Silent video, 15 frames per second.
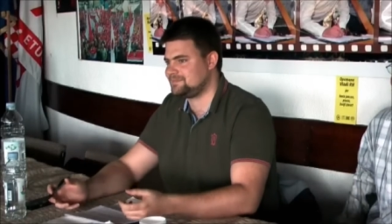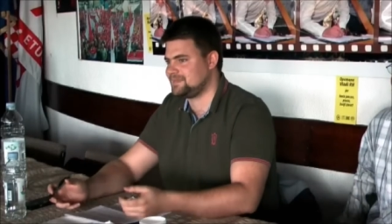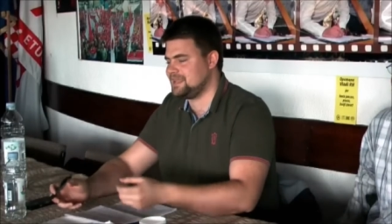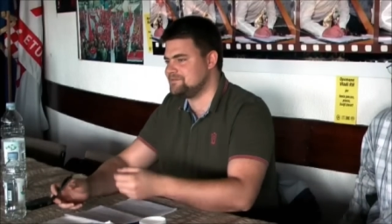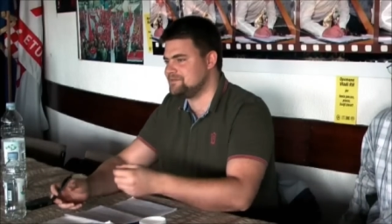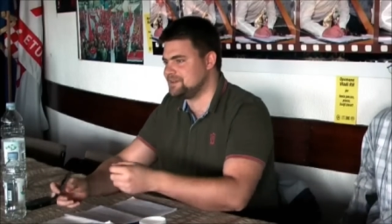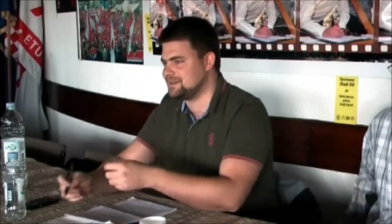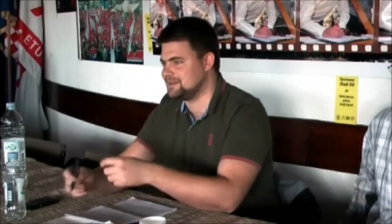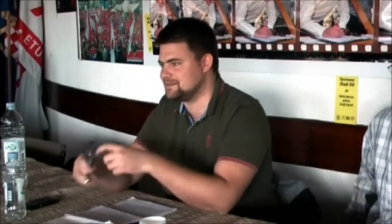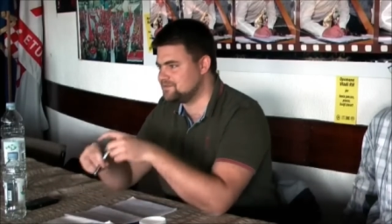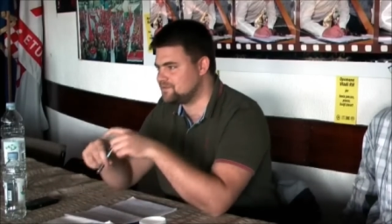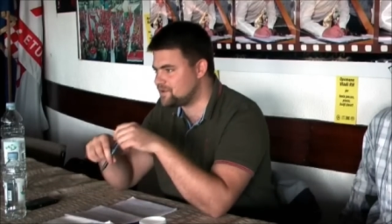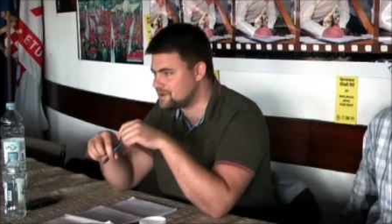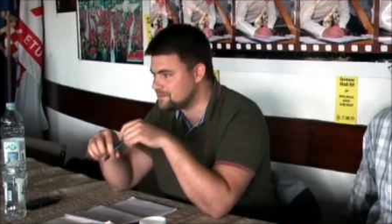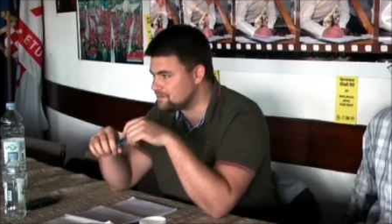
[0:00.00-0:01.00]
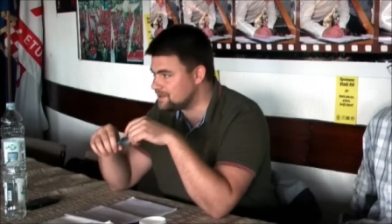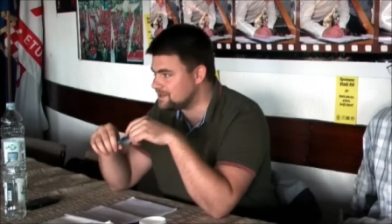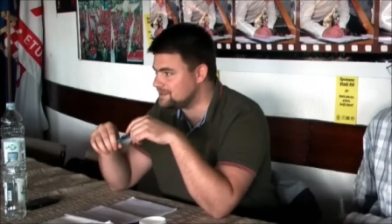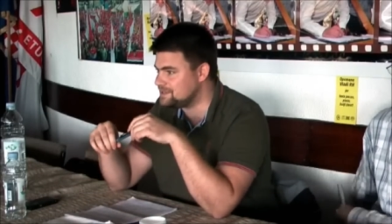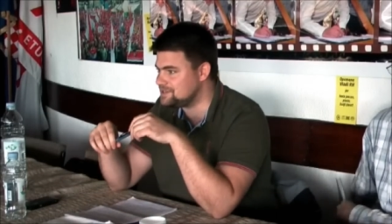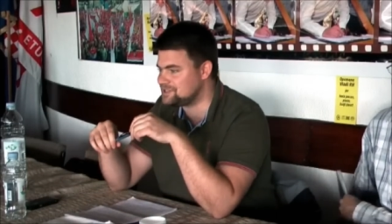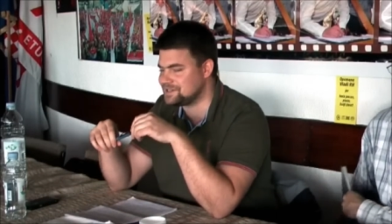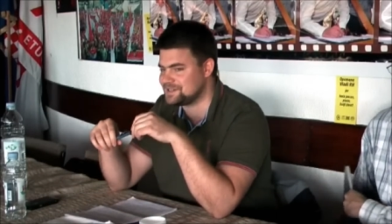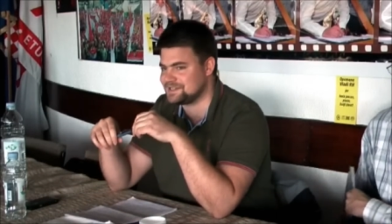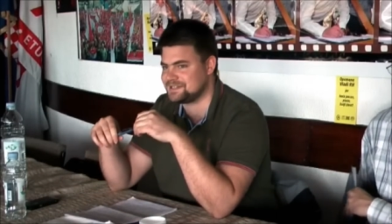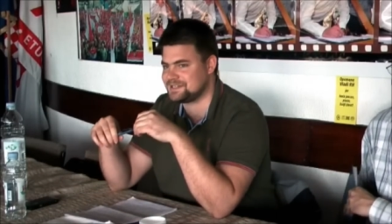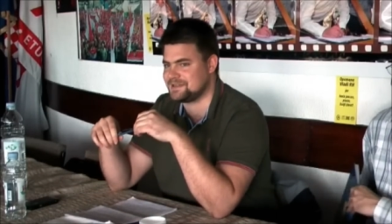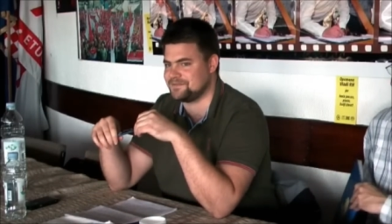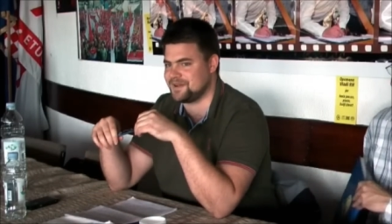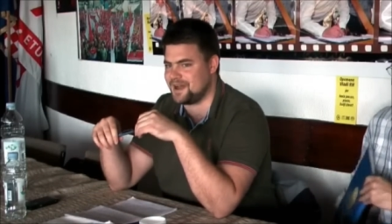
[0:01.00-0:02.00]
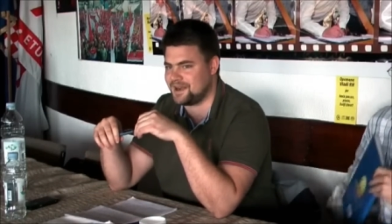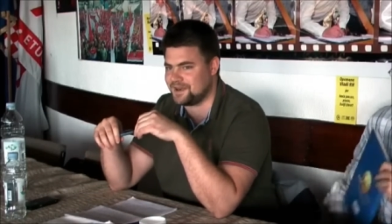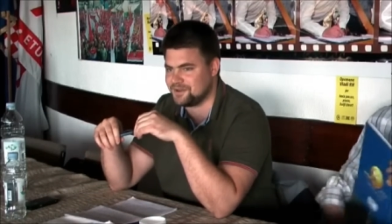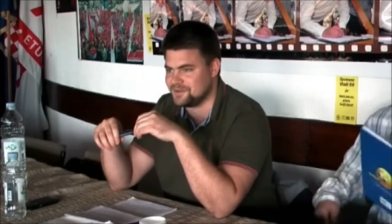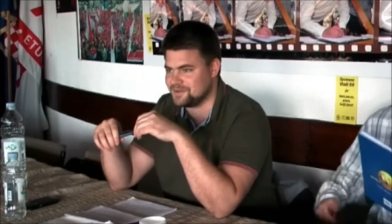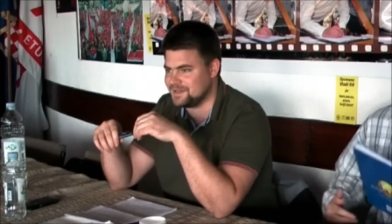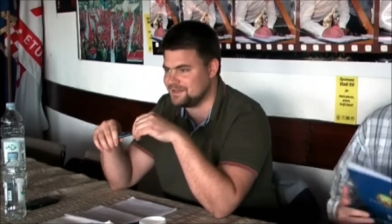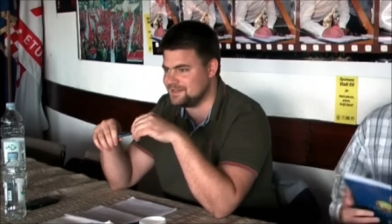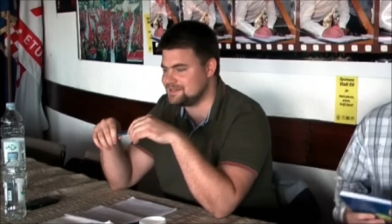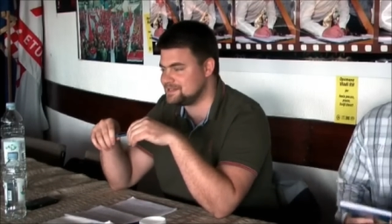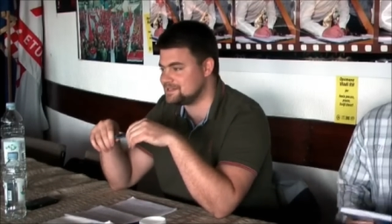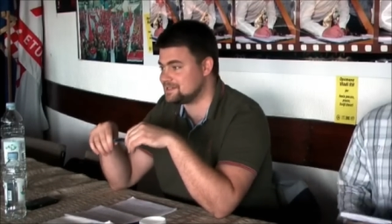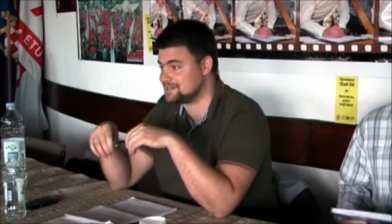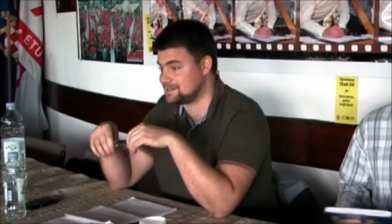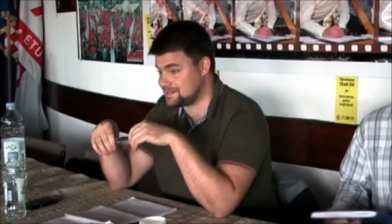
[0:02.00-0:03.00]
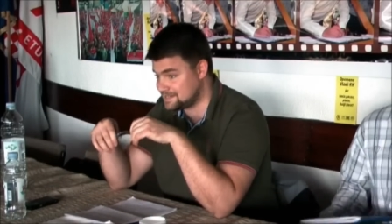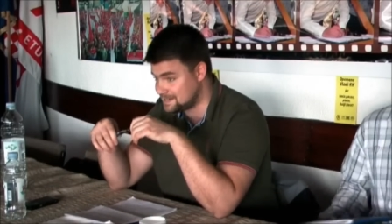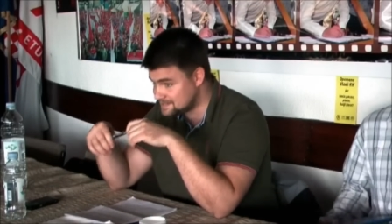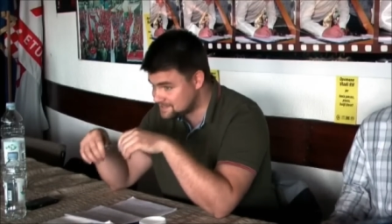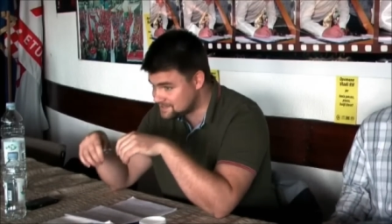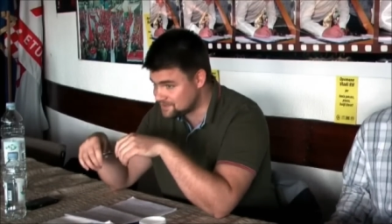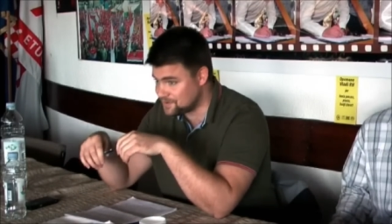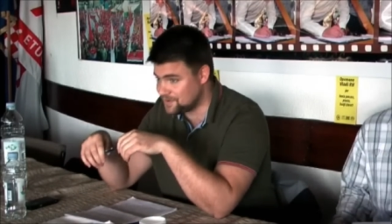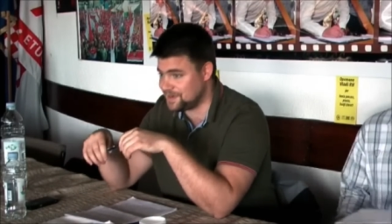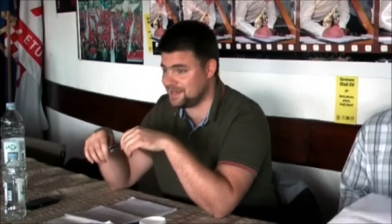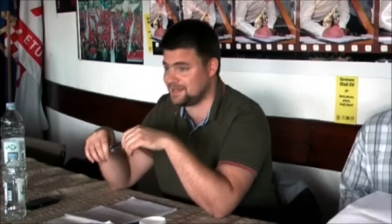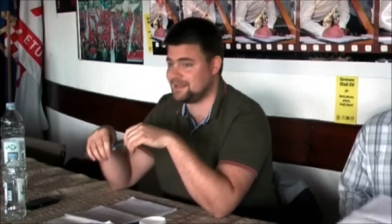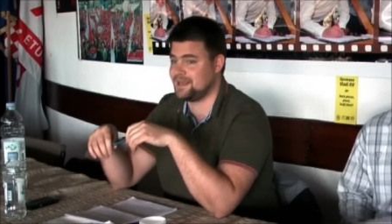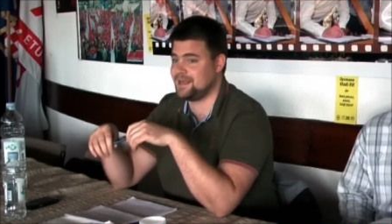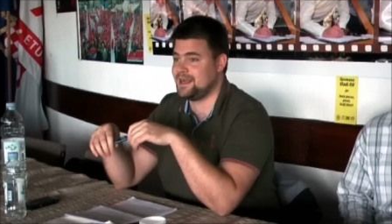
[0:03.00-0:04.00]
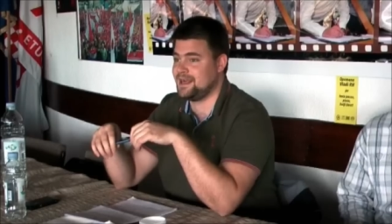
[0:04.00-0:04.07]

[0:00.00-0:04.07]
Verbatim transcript: even uh, foreign politicians have argued that this is a success story.